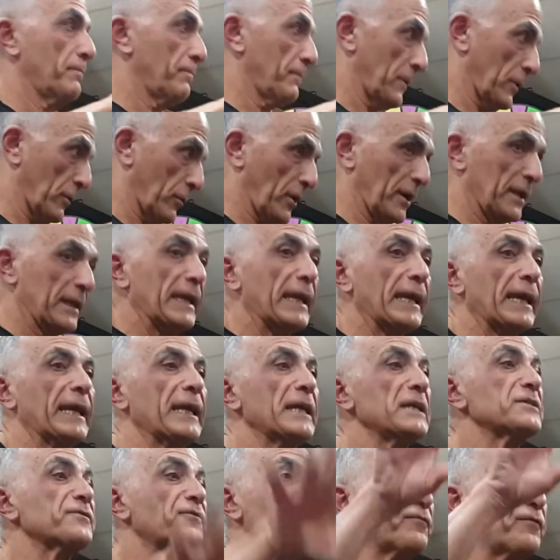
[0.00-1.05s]
All right.
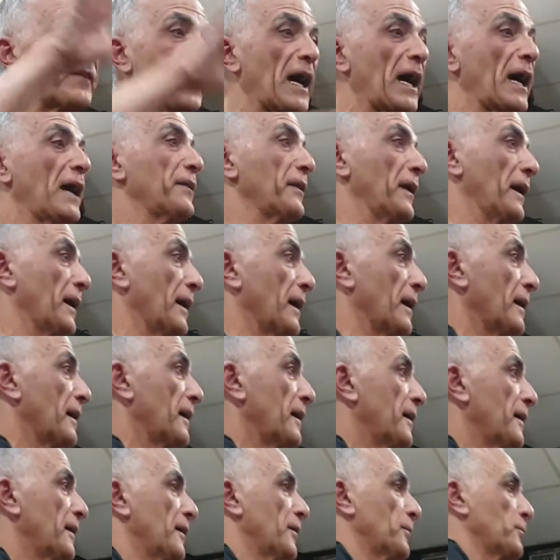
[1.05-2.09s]
His father
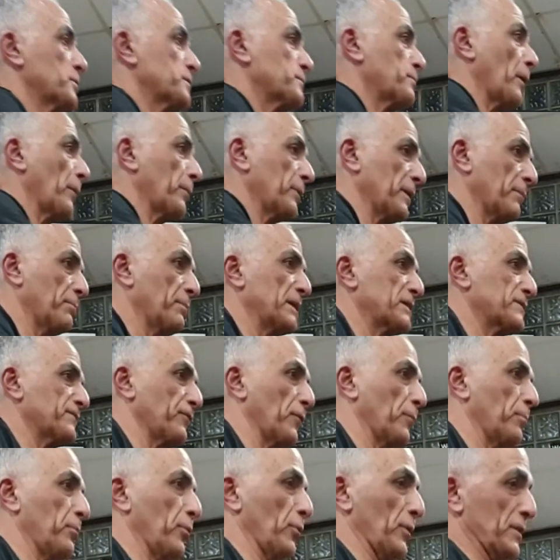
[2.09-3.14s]
was probably the best
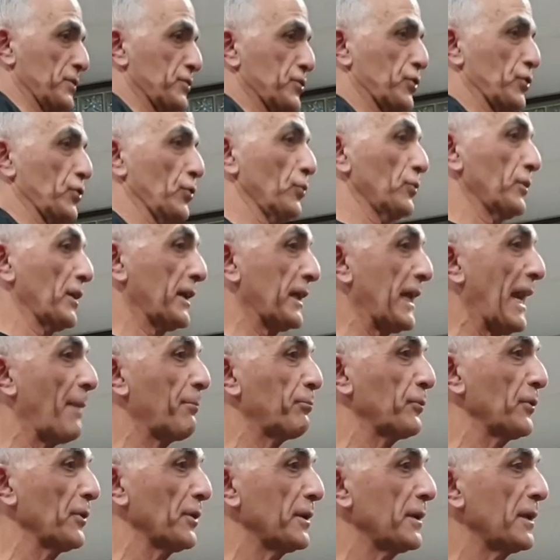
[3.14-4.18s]
footballer at school, the
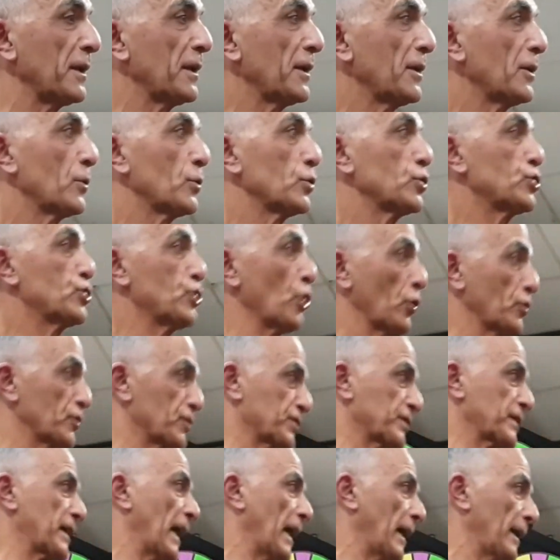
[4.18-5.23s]
captain, John
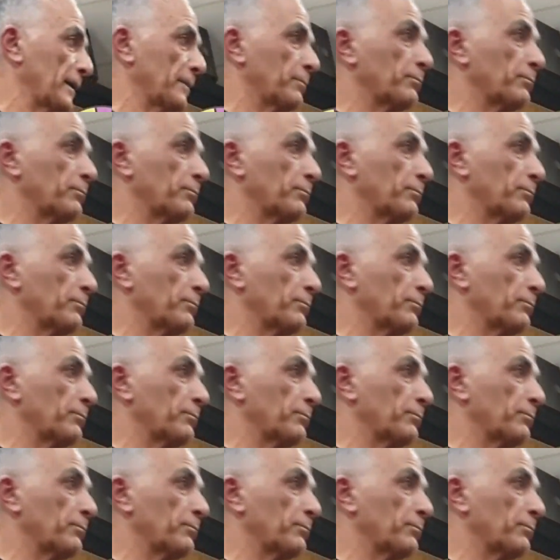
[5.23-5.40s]
Scarlett.